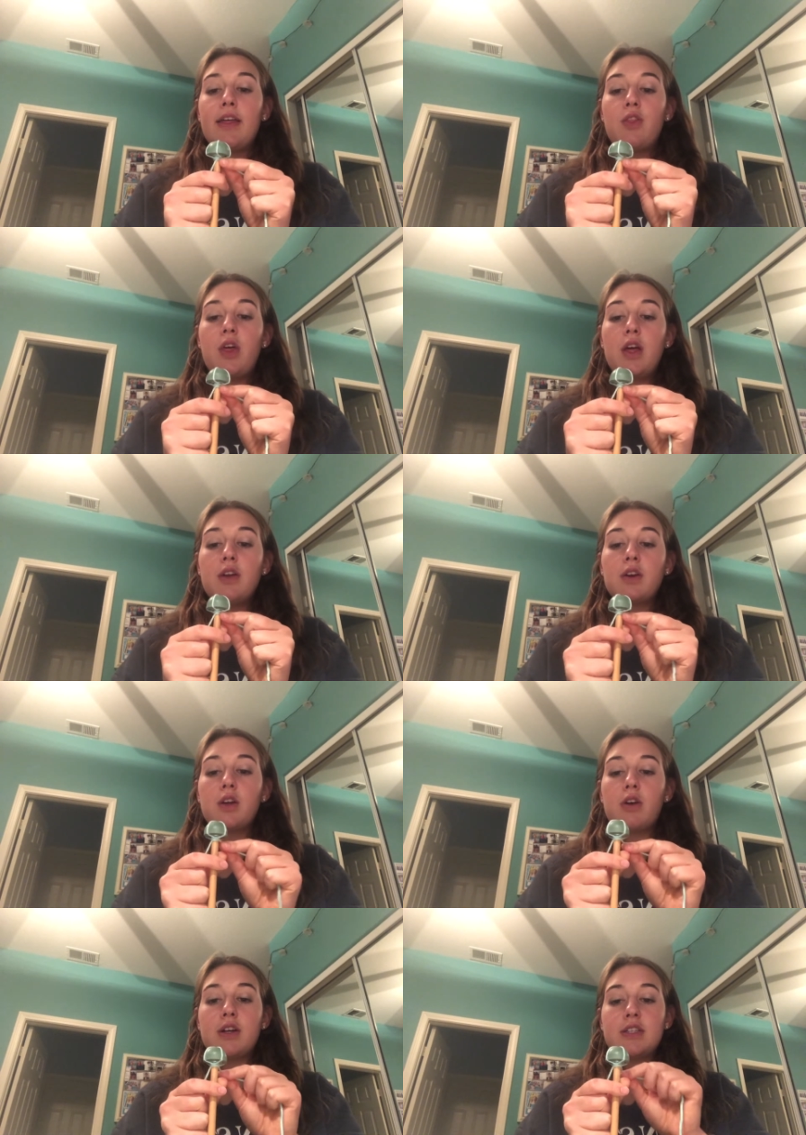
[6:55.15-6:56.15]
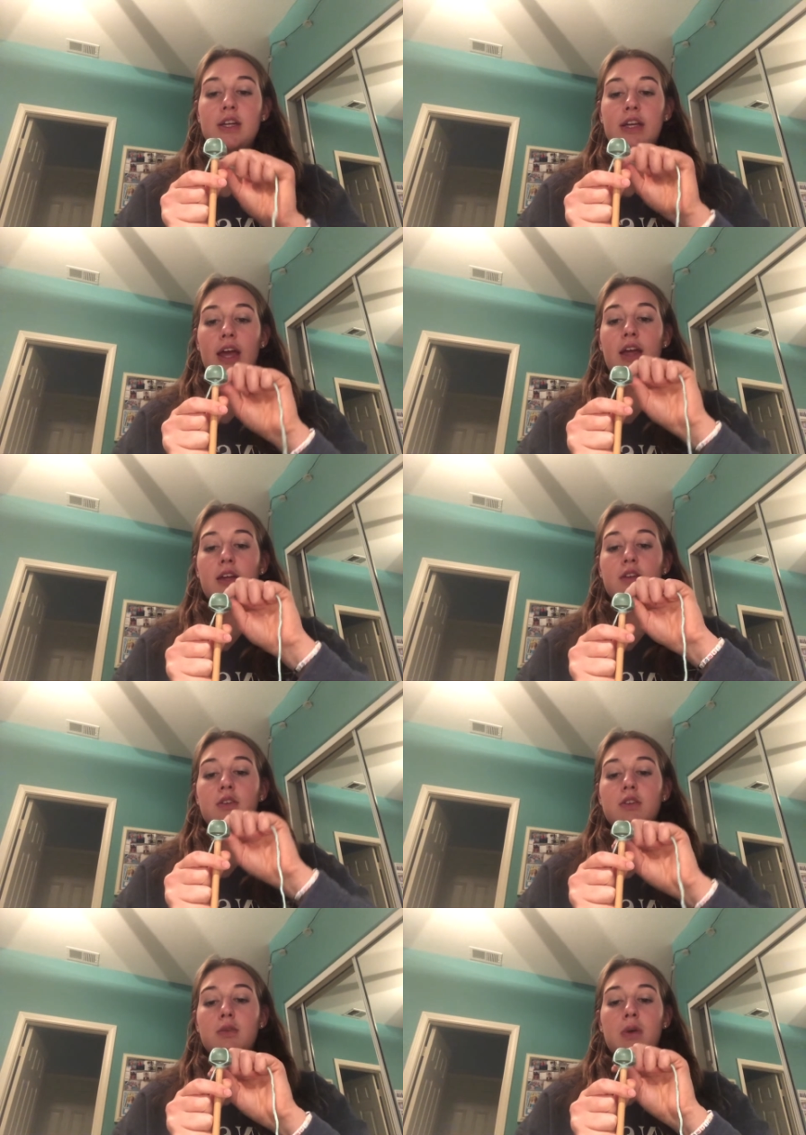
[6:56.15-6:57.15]
Then you're going to cross it again
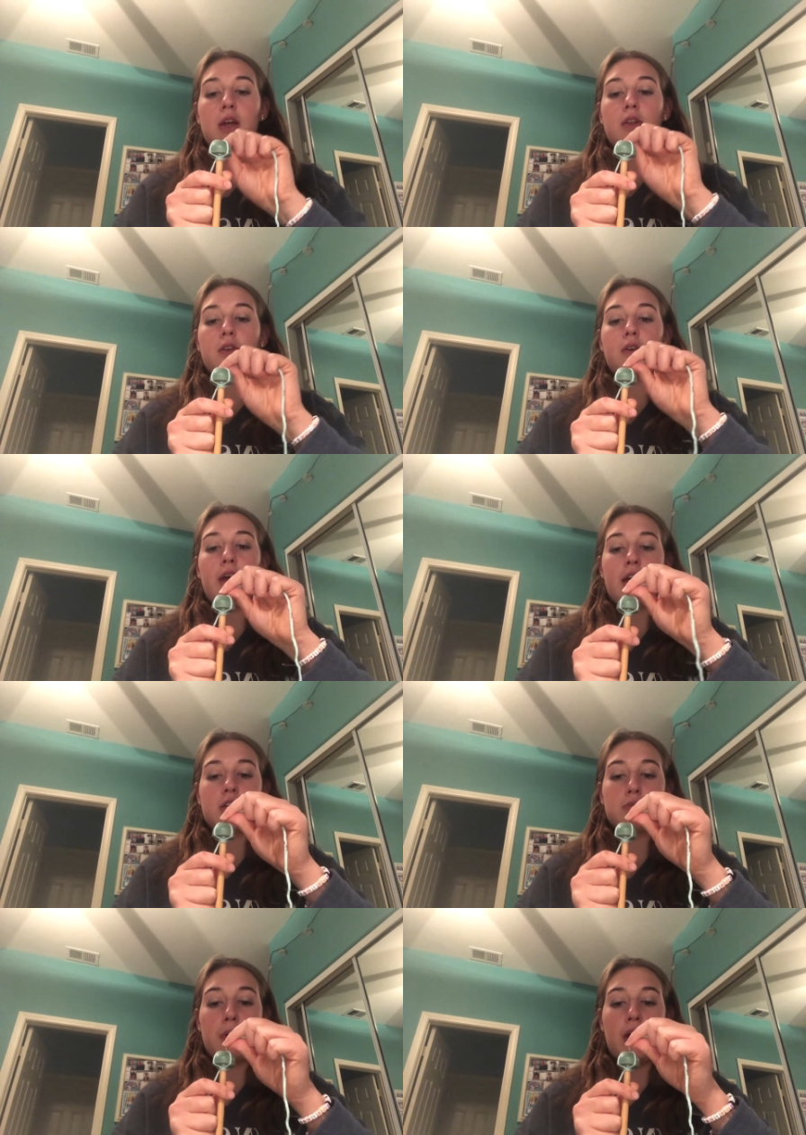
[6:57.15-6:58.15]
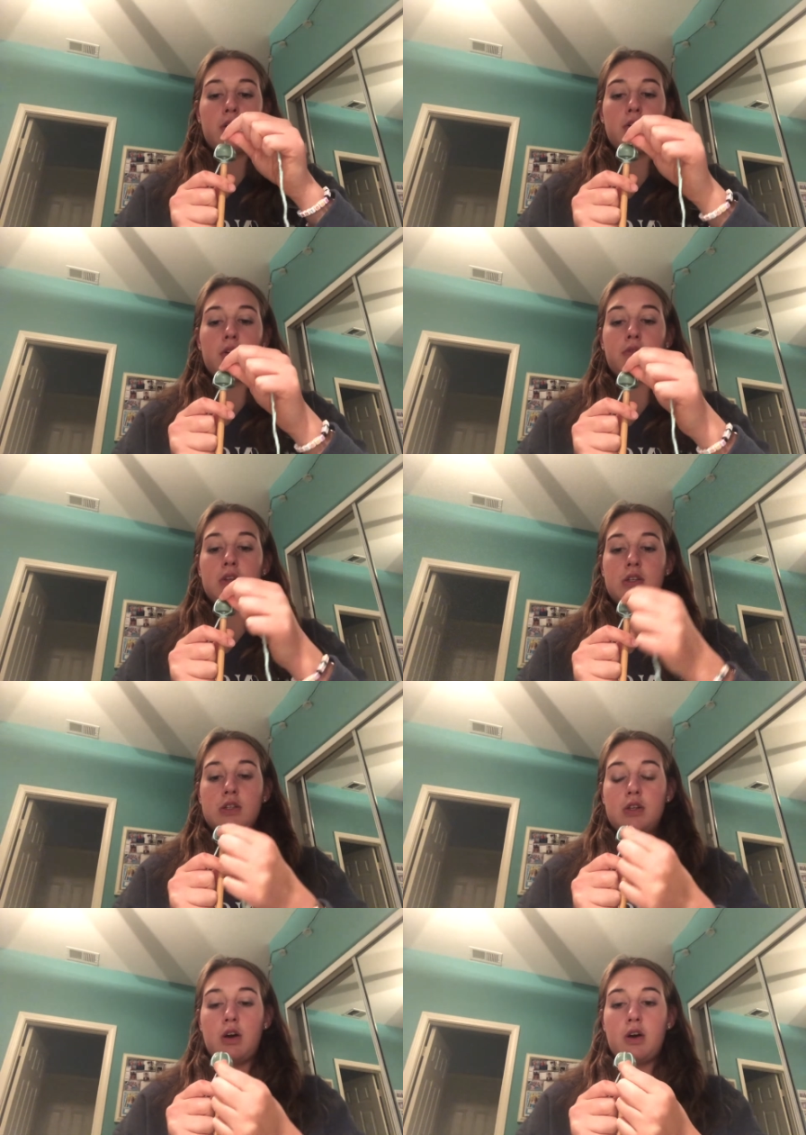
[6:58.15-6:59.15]
to make a little X pattern over the
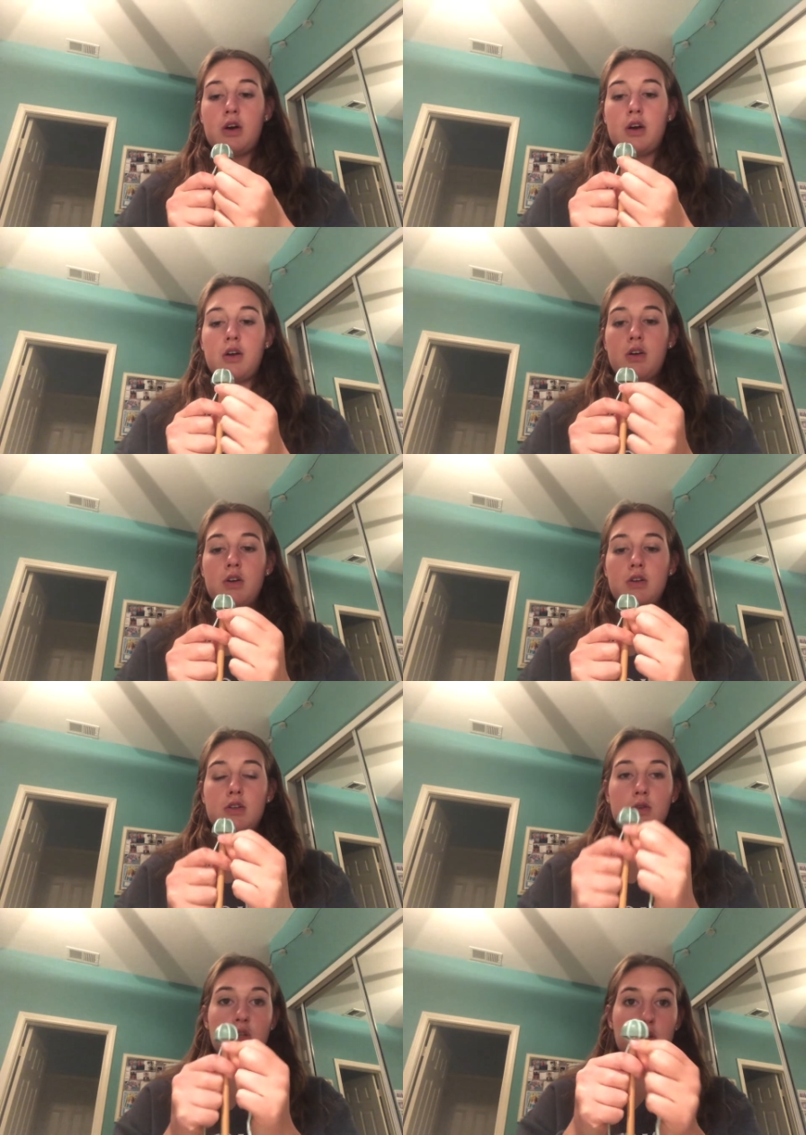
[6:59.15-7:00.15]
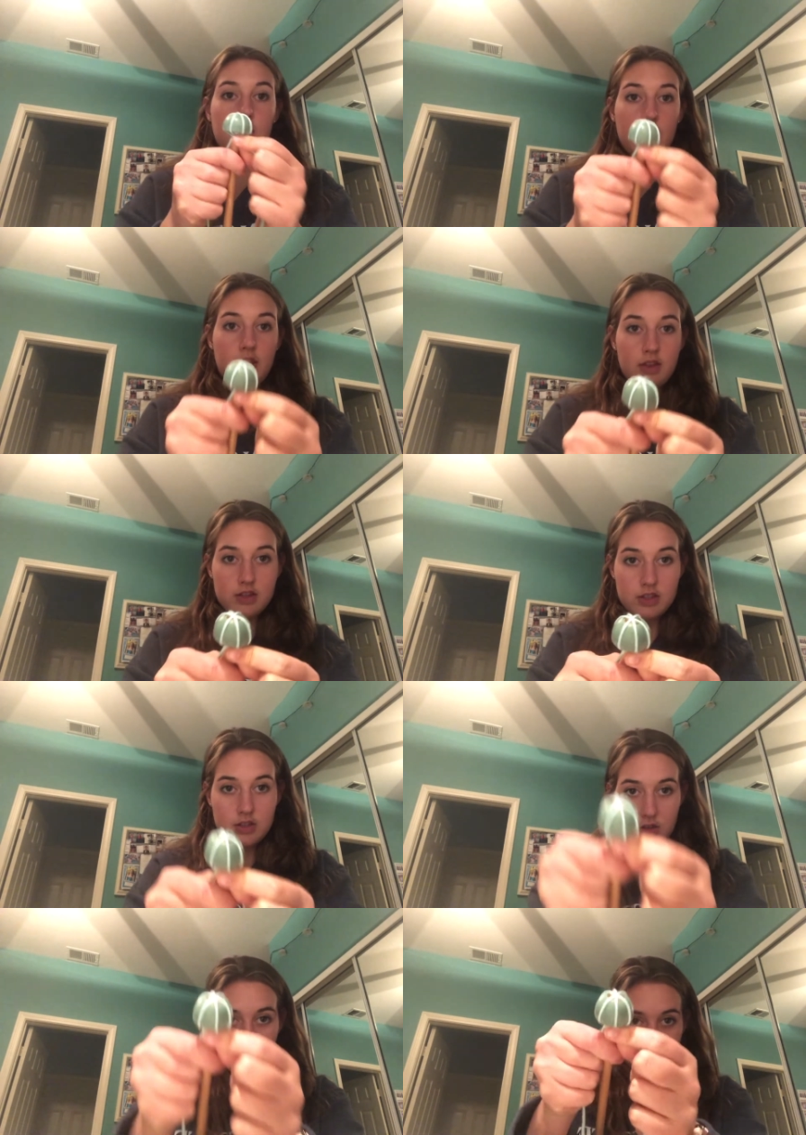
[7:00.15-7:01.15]
star. So it should look like this
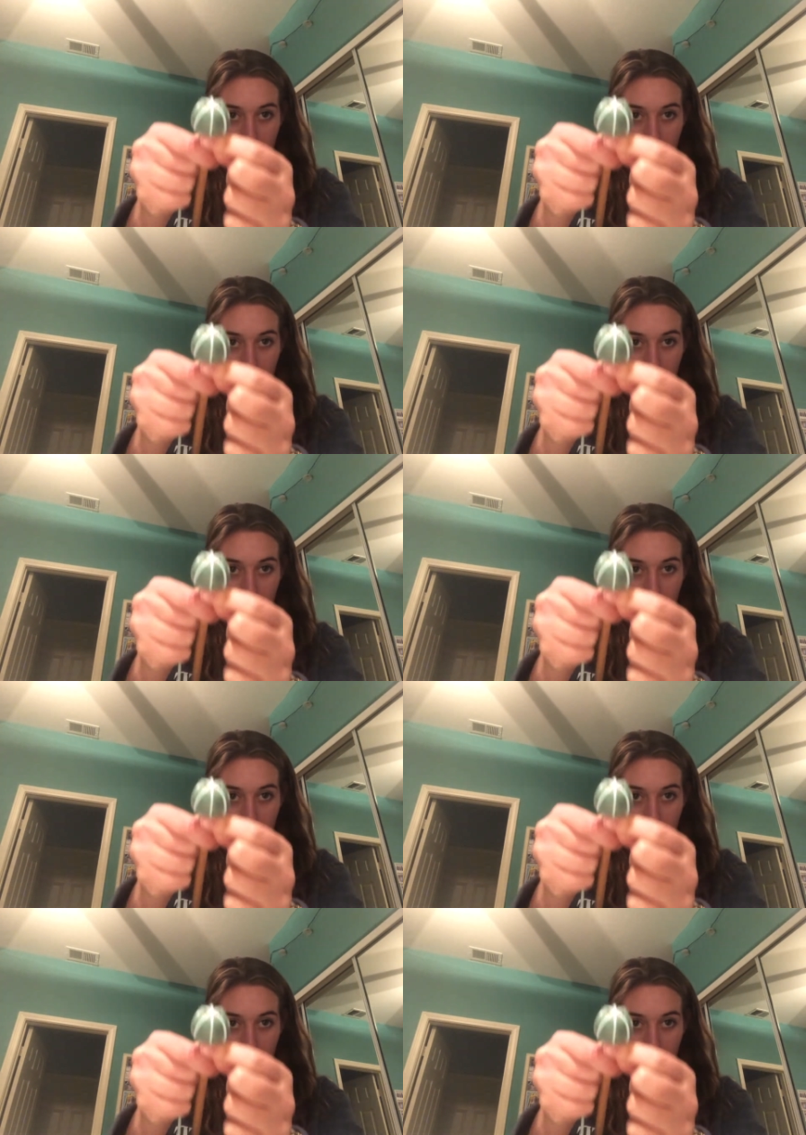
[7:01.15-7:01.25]
the